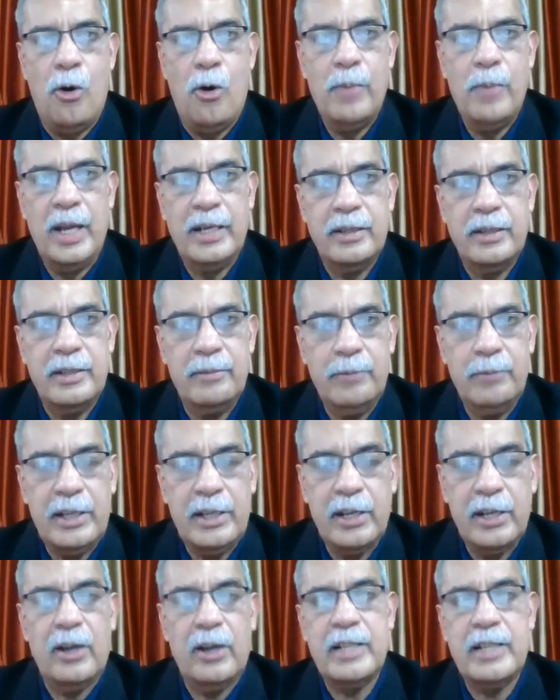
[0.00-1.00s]
and we
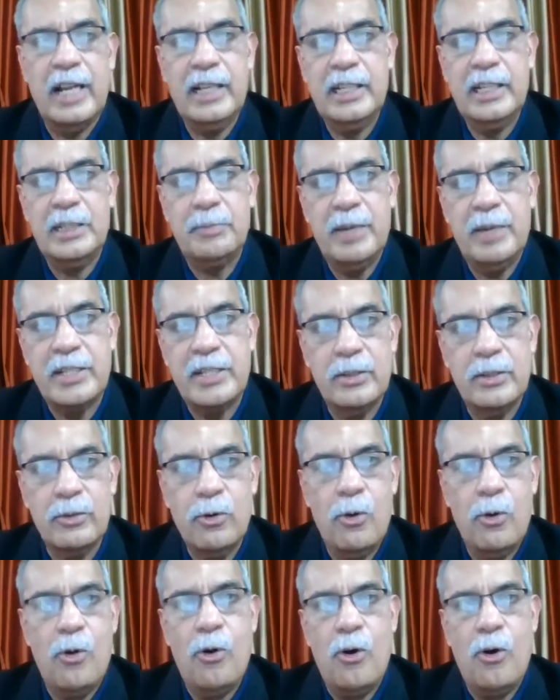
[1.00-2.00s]
cannot tell this patient to
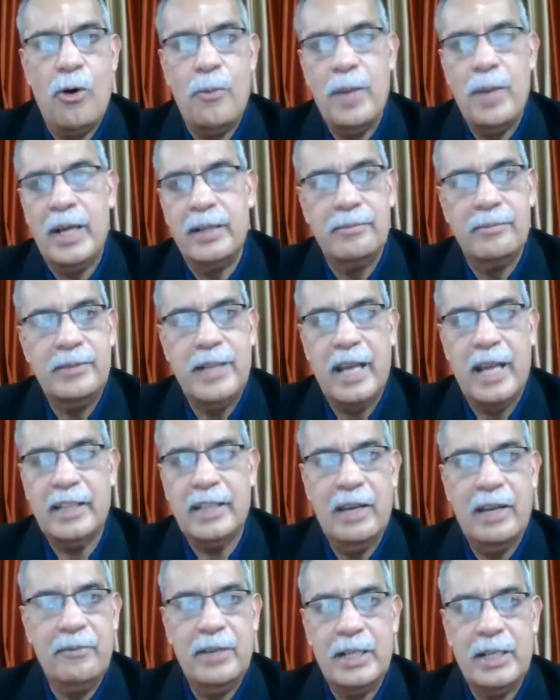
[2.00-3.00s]
go home and take their
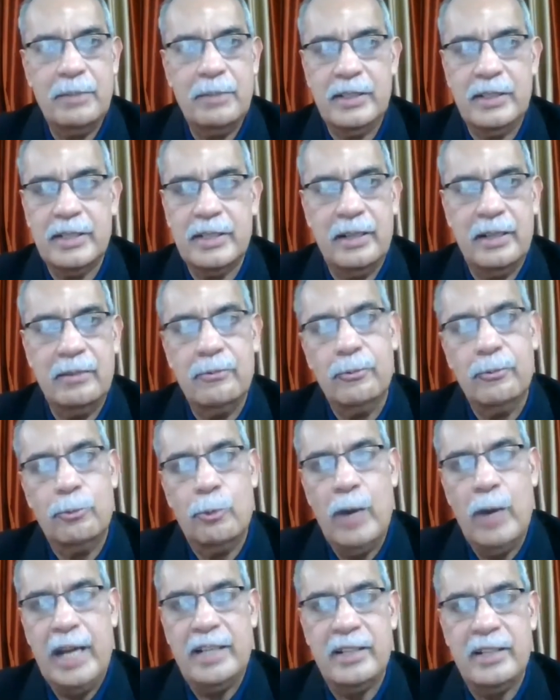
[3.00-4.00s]
vitamins and
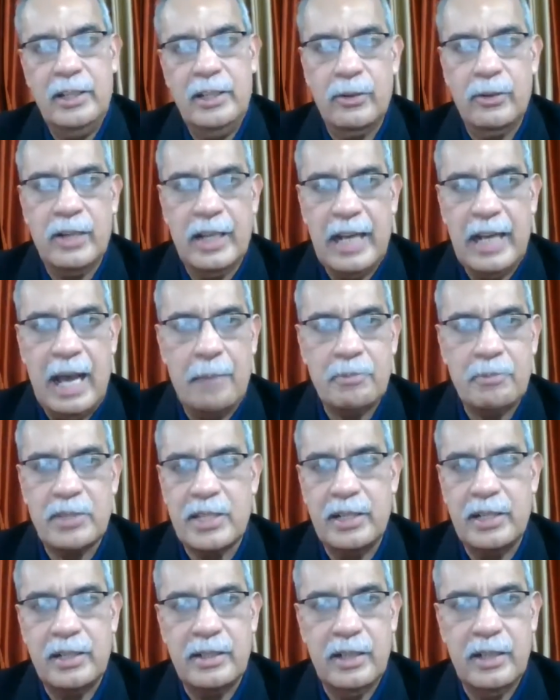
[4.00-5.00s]
wait till you collapse and
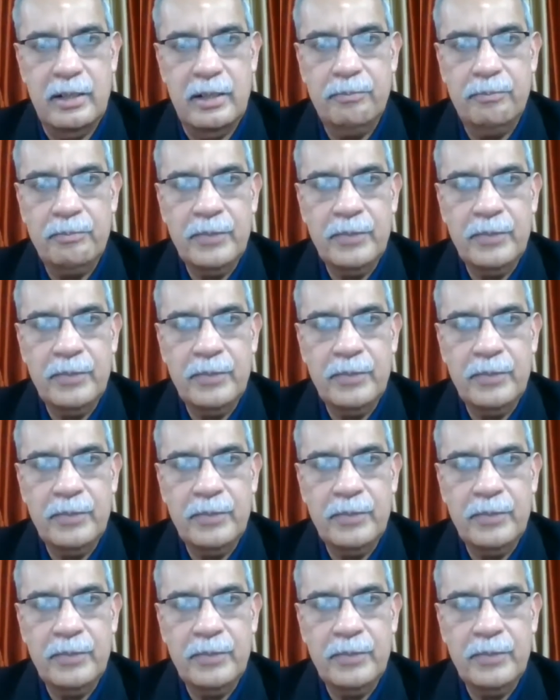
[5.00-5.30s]
till